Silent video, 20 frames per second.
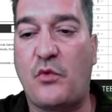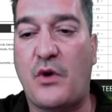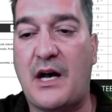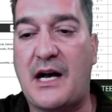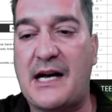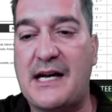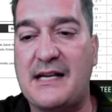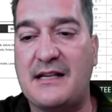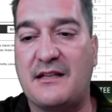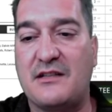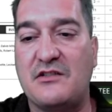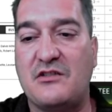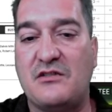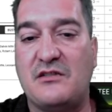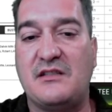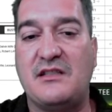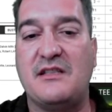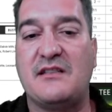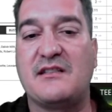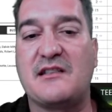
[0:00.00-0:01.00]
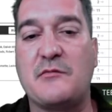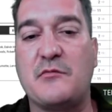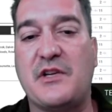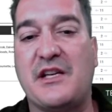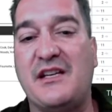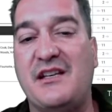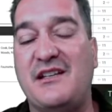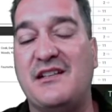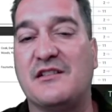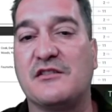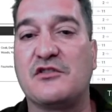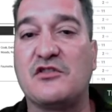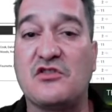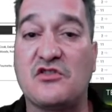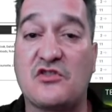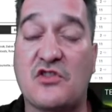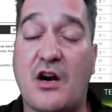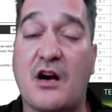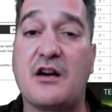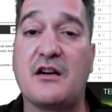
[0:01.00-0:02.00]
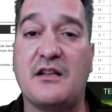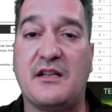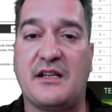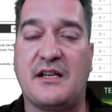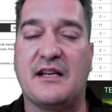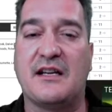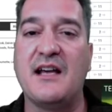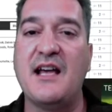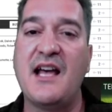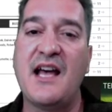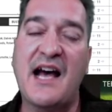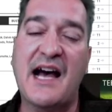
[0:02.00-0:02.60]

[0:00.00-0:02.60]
Why? Because you see somebody here started it.